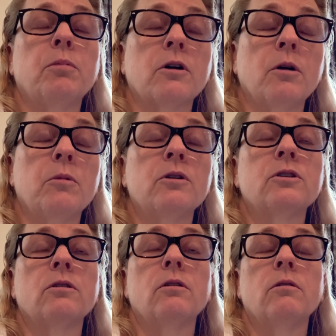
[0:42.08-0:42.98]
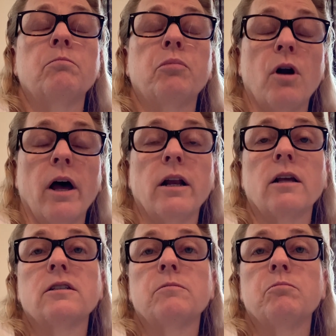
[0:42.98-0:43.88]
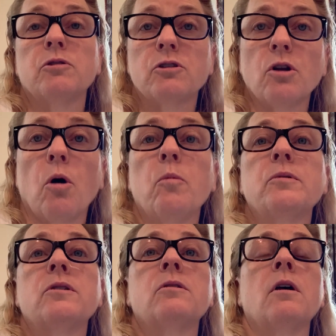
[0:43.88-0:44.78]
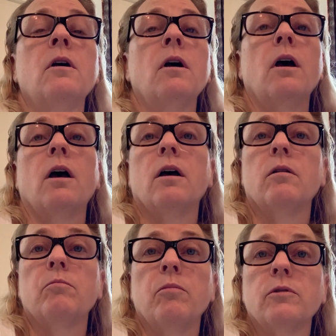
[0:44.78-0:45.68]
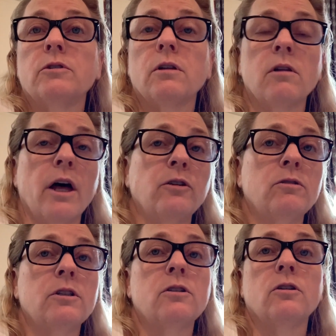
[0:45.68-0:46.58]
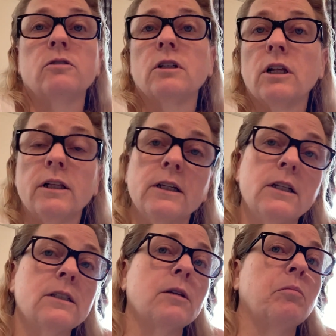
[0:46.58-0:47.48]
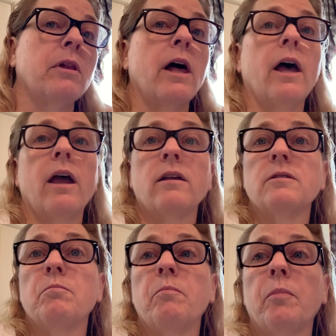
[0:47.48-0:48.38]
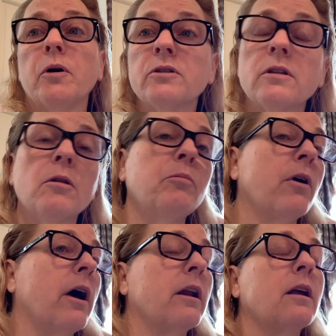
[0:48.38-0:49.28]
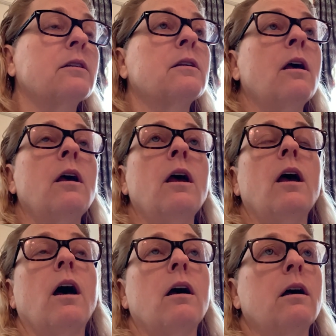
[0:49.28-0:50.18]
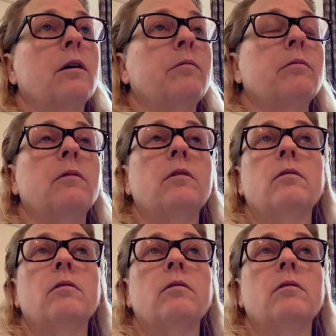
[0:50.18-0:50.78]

commercial products, soaps, uh, laundry detergent, cleaning supplies, personal products um,